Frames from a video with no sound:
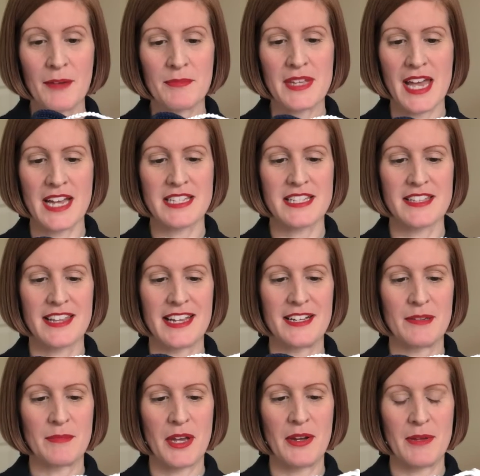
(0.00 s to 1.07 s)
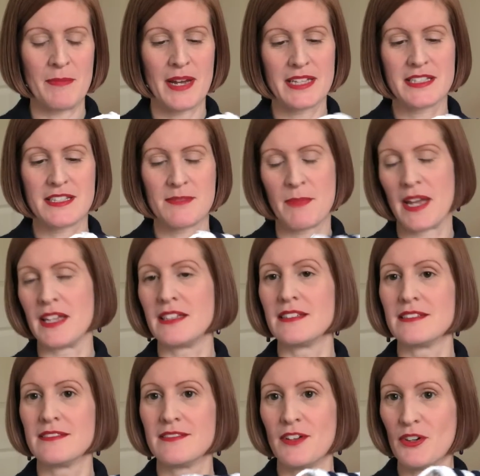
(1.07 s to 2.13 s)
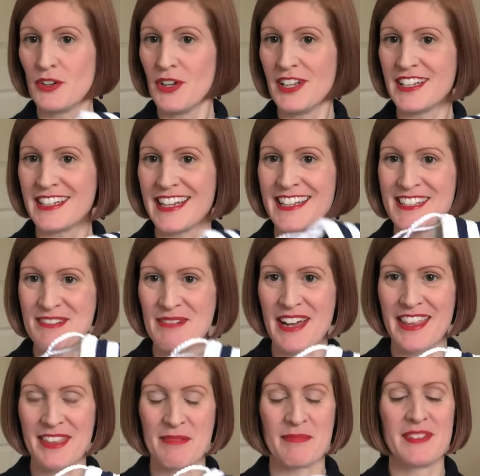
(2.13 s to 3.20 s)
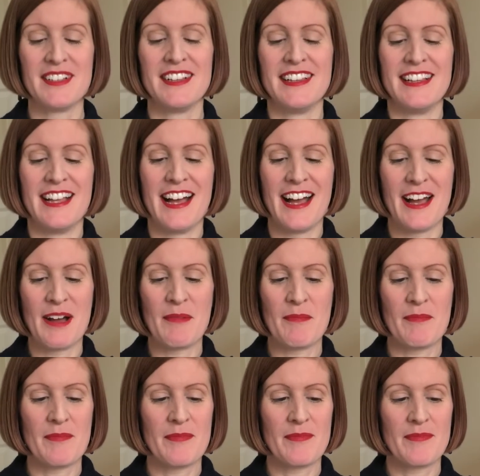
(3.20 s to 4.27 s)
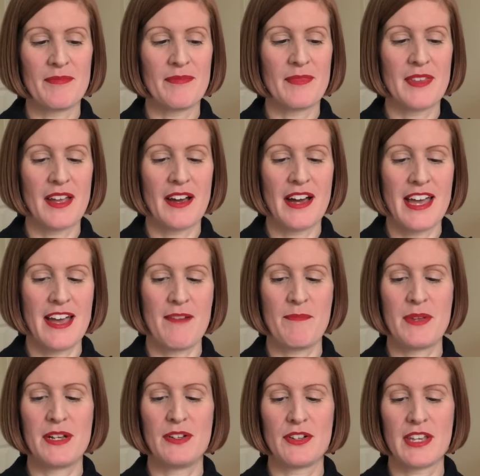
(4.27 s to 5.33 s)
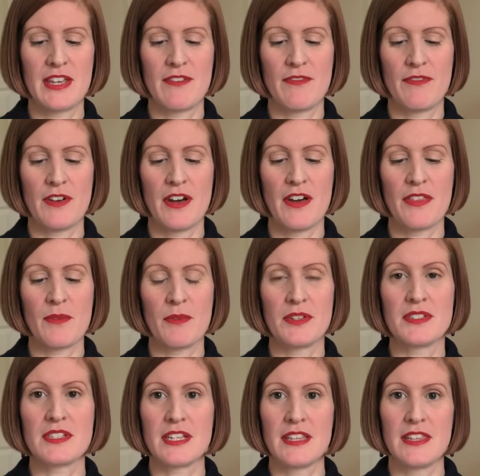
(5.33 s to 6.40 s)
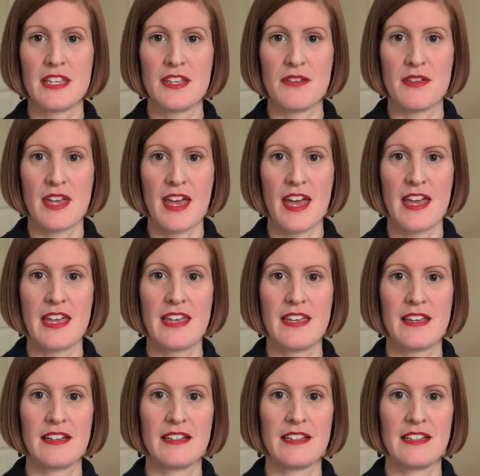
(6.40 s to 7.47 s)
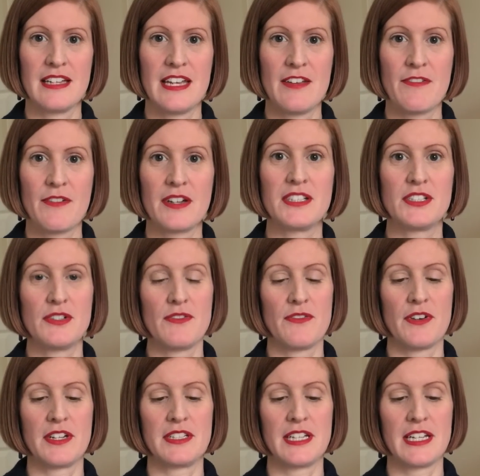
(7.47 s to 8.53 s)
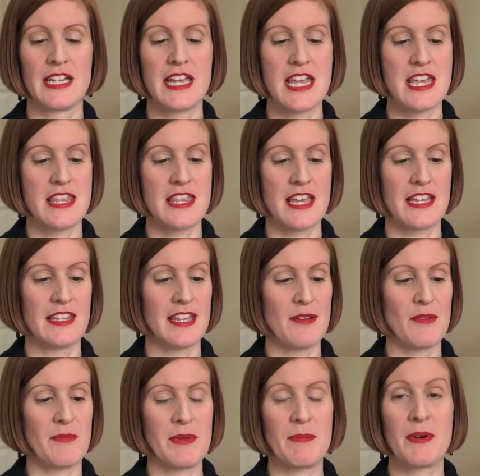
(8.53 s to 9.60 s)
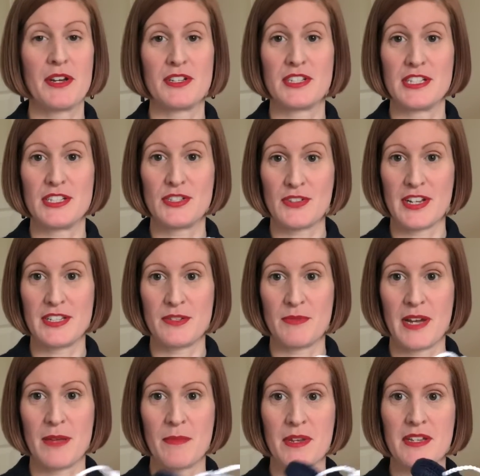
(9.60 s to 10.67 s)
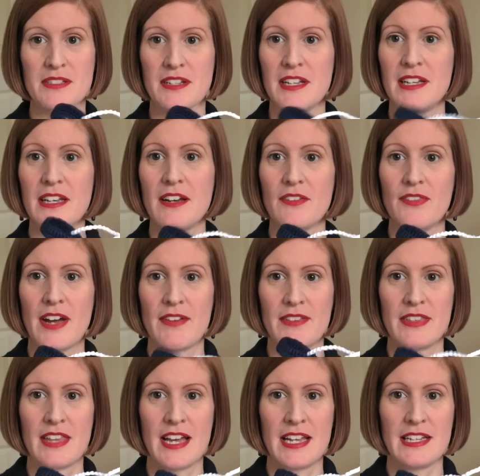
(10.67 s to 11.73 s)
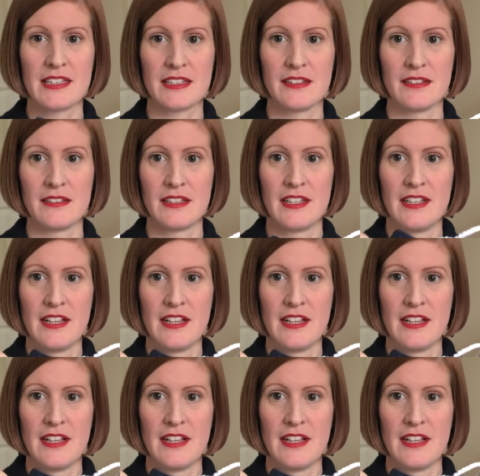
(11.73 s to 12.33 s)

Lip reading: Yes, and then I'm going back to Spain on holiday to wear them. I have been looking for other ones in the UK. If I do find any, then they will be purchased straight away because I love having that little